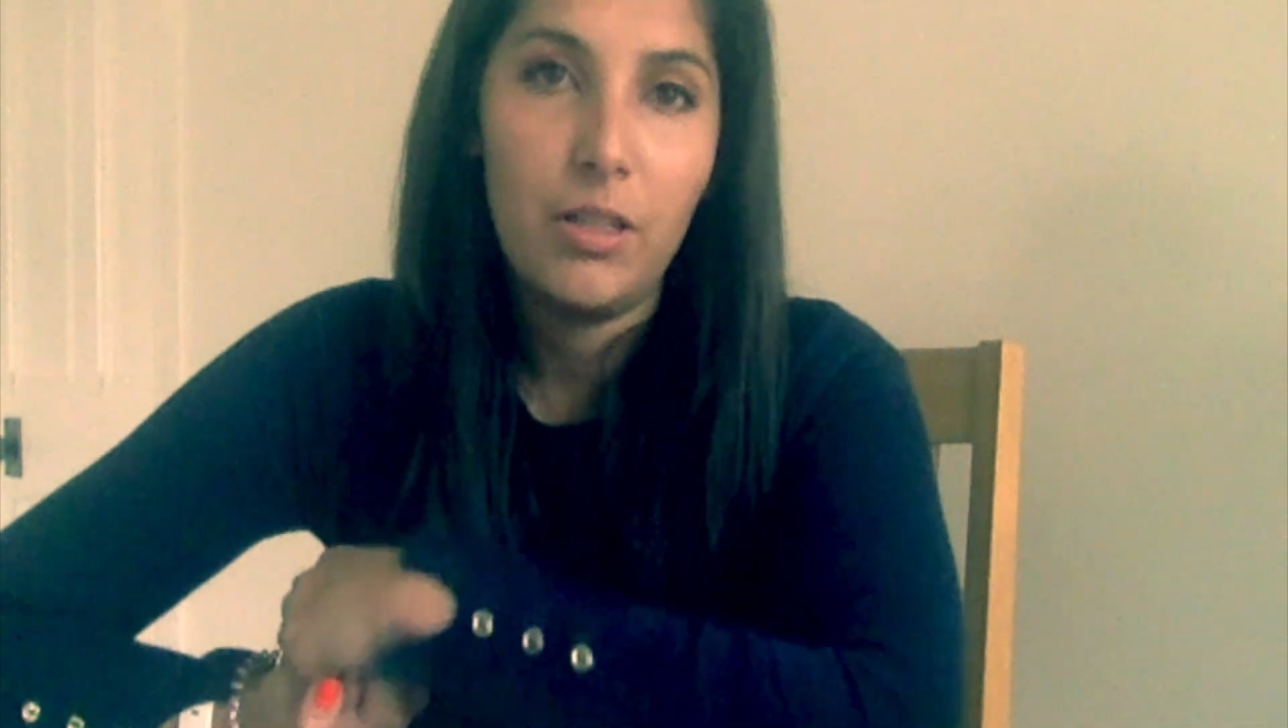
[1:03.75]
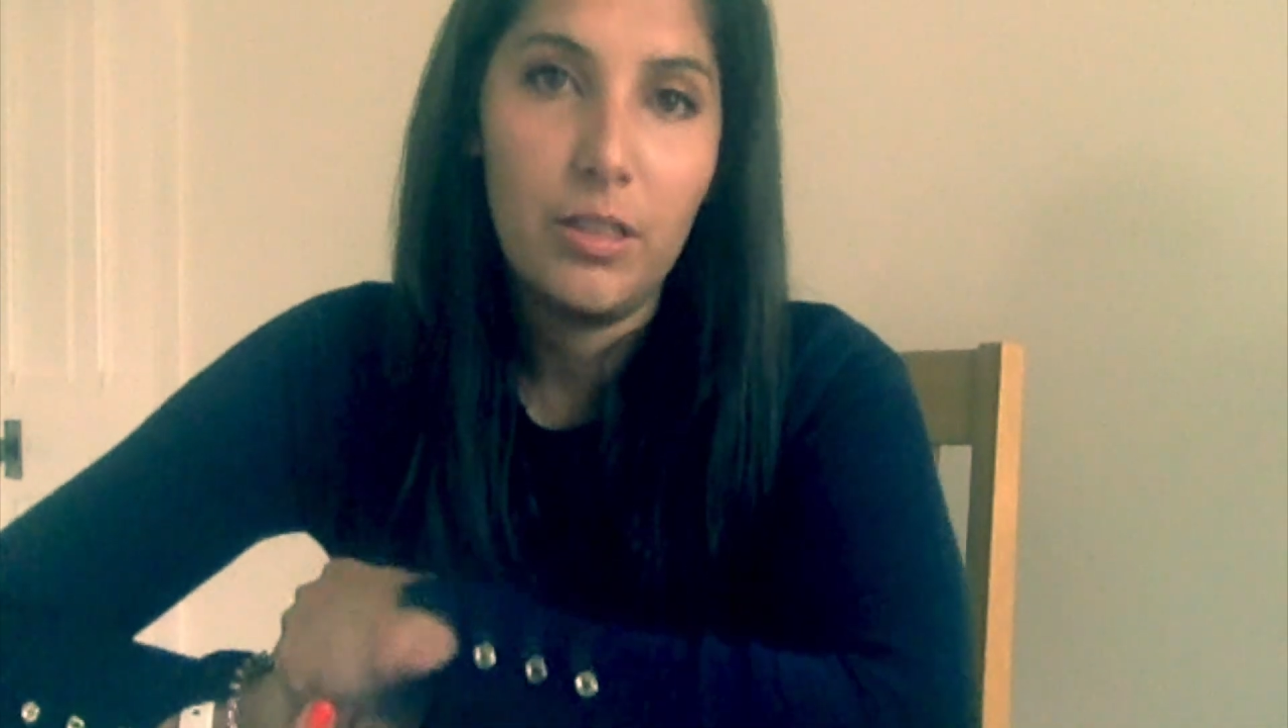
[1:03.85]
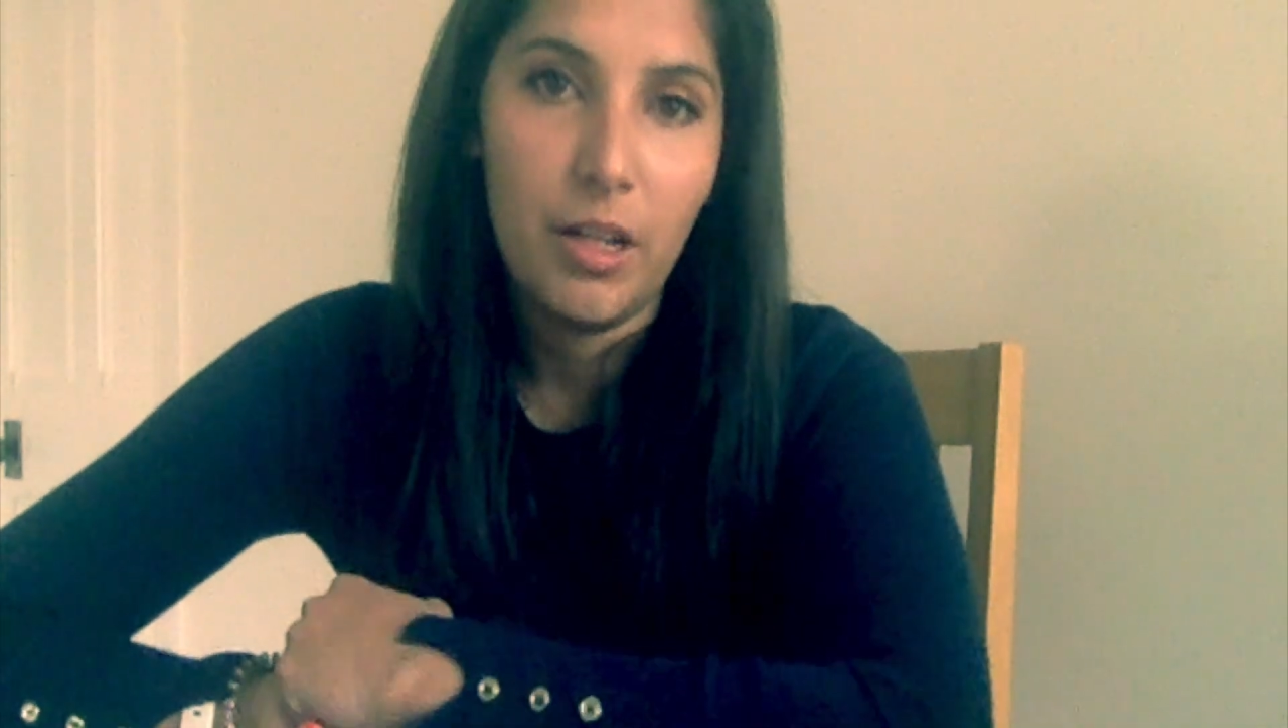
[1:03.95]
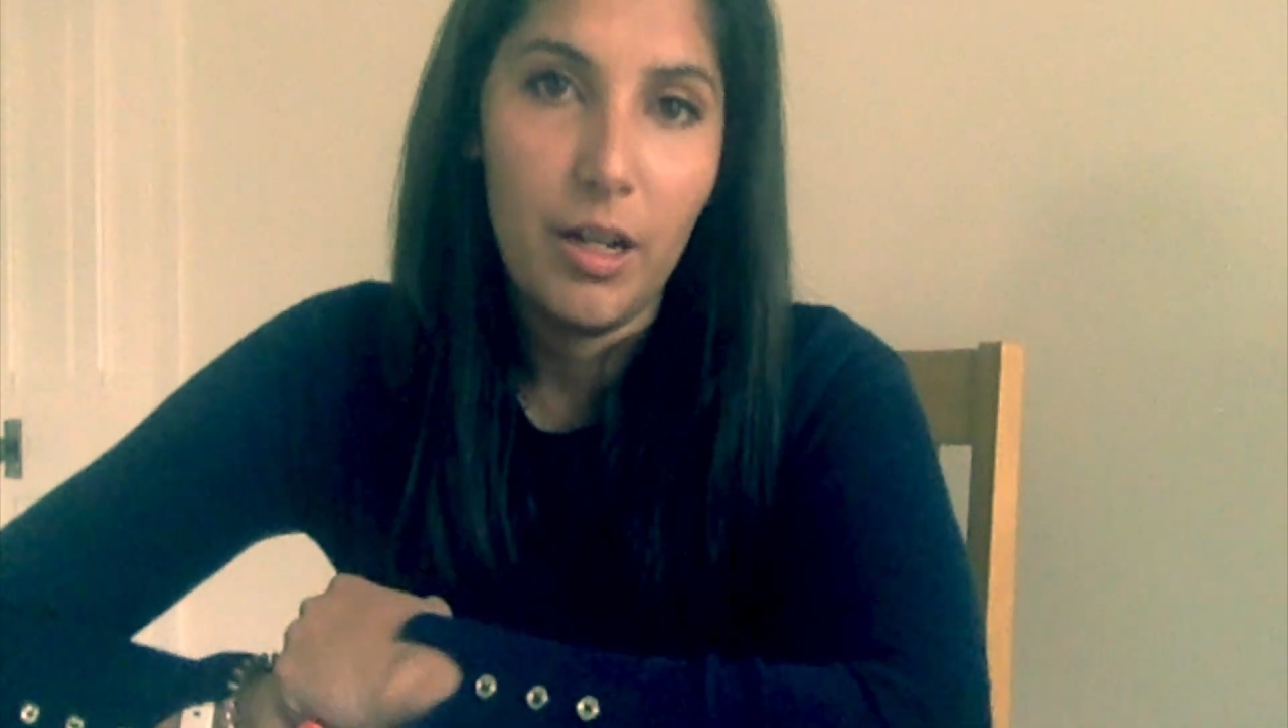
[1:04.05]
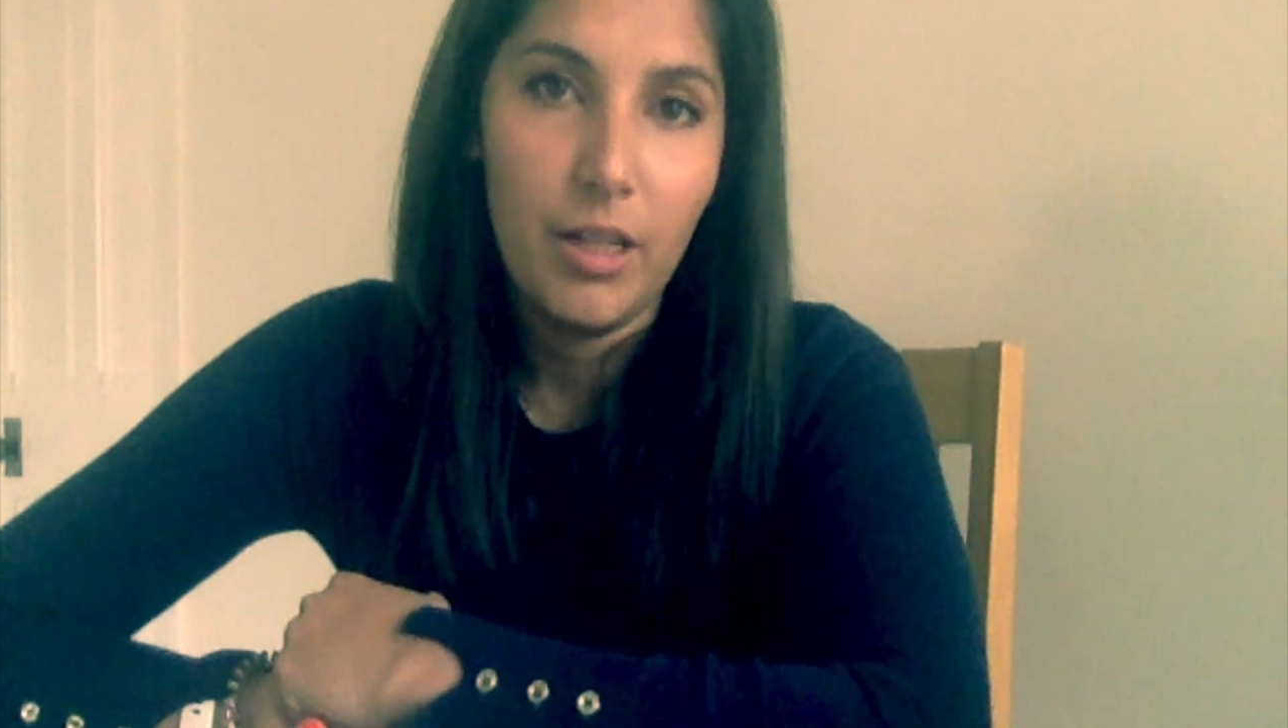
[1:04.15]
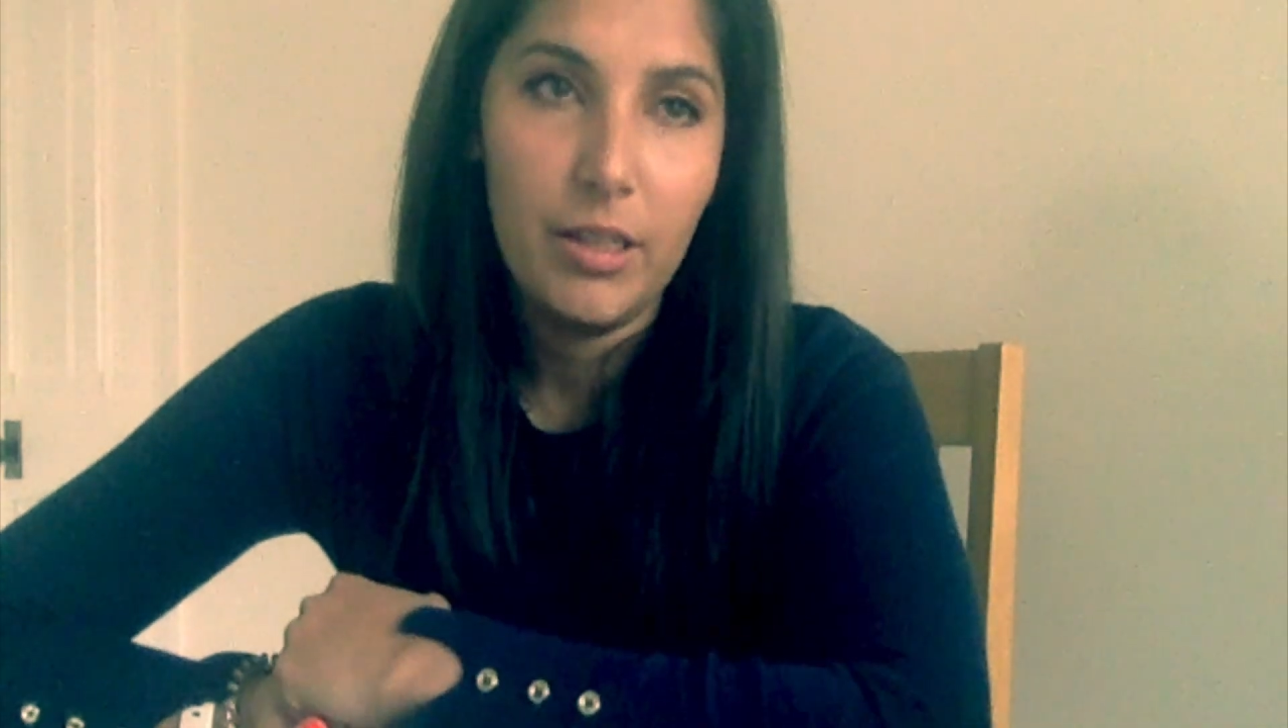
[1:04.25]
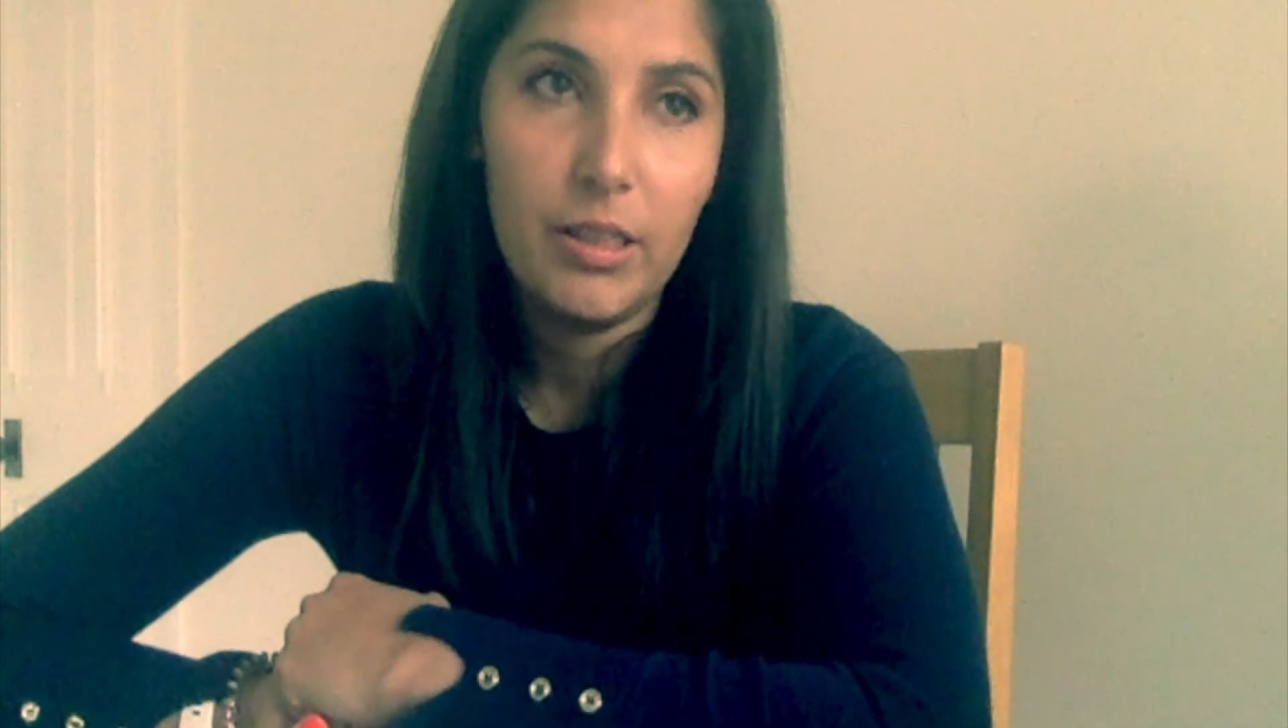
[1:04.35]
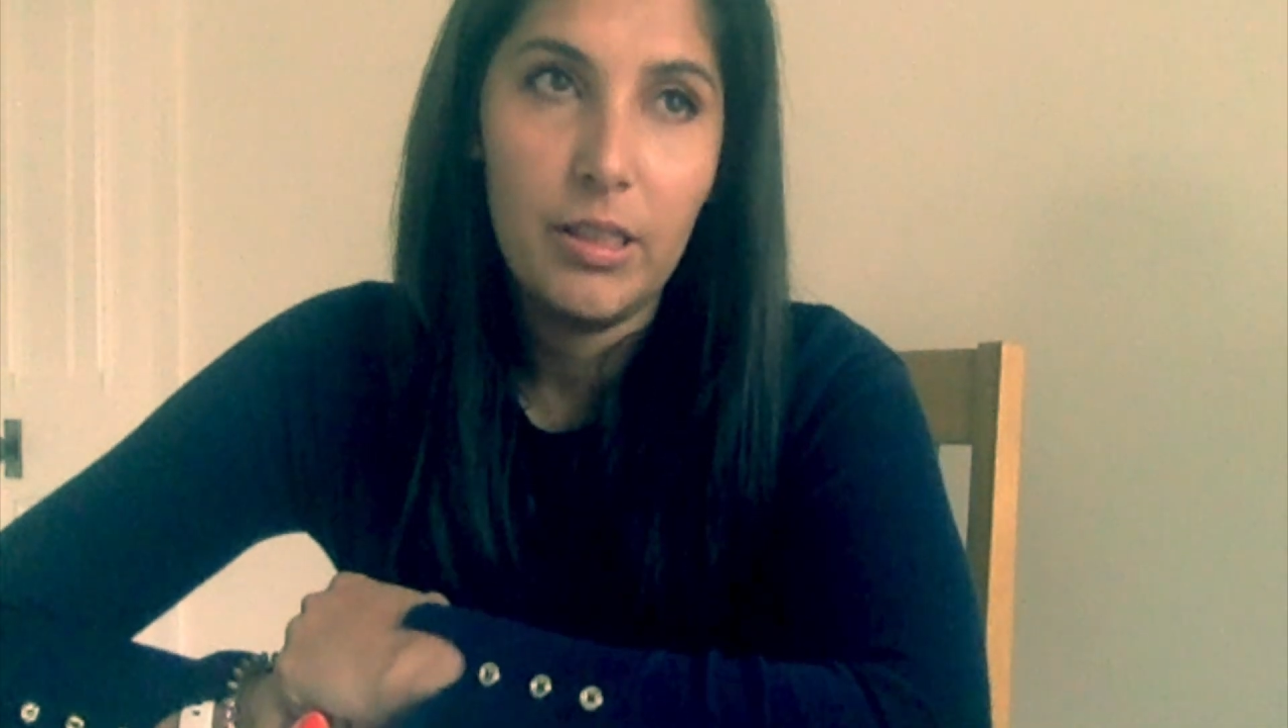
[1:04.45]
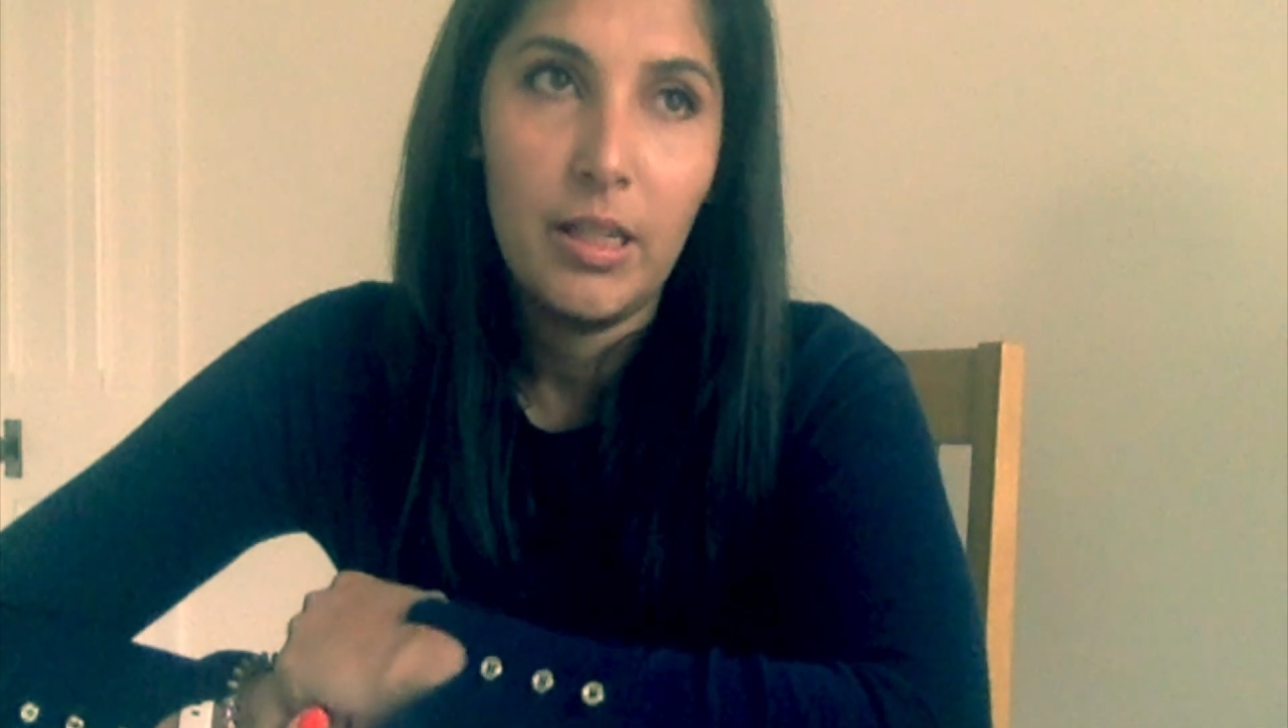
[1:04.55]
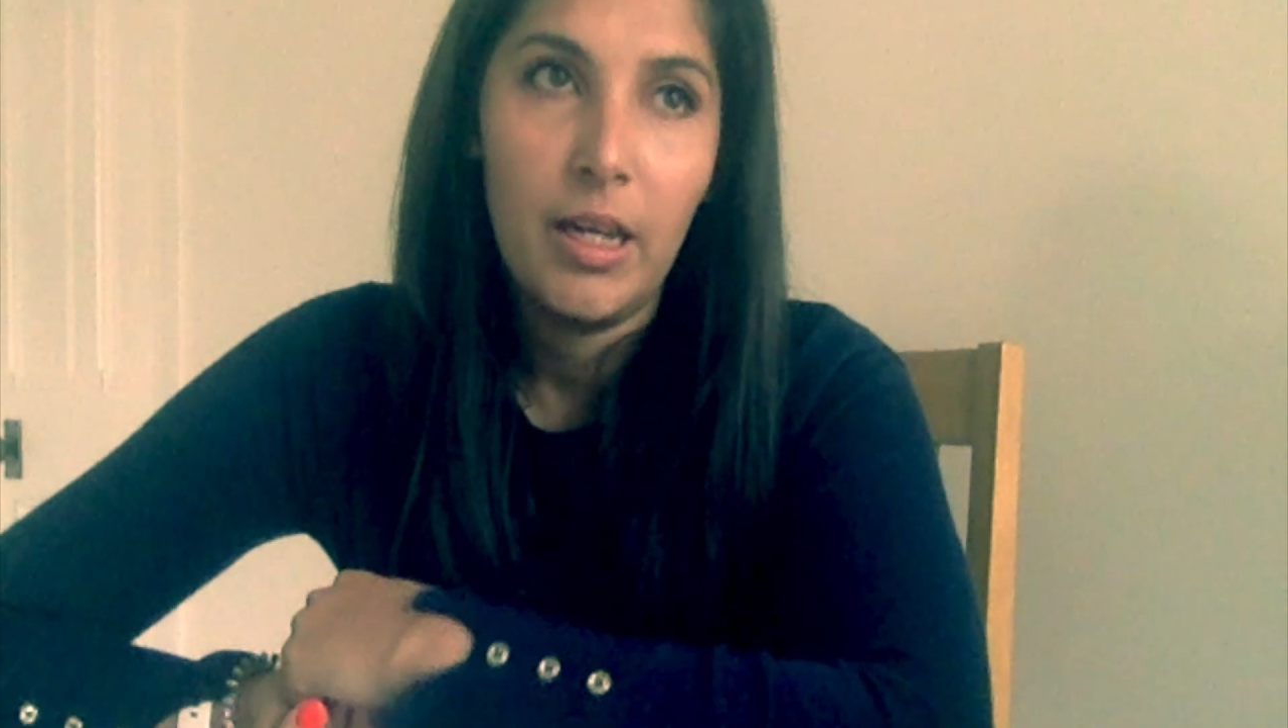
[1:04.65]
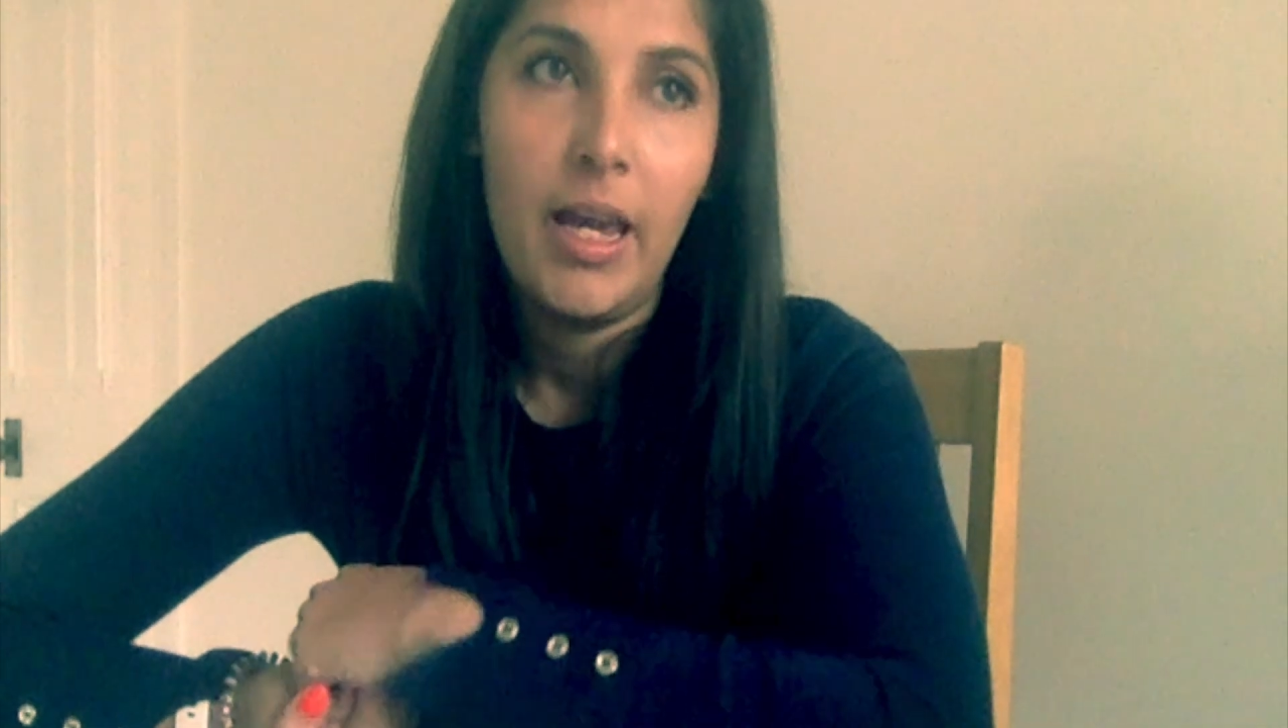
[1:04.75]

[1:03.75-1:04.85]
surds